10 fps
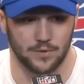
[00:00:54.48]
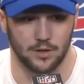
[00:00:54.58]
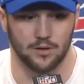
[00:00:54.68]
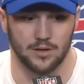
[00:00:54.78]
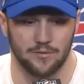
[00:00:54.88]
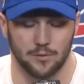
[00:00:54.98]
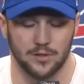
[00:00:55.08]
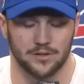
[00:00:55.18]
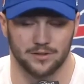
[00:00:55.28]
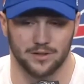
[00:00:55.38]
you can never
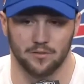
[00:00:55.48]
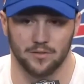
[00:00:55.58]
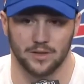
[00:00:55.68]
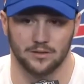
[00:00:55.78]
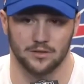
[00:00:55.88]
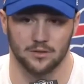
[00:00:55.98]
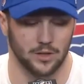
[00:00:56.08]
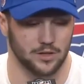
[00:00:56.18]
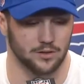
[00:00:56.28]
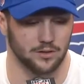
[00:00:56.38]
put yourself in that
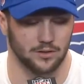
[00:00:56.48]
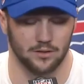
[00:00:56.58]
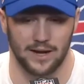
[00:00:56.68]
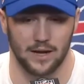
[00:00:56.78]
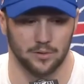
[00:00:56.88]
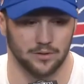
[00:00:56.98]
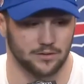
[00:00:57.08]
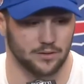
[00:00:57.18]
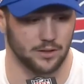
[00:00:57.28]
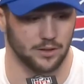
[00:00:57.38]
situation until it happens.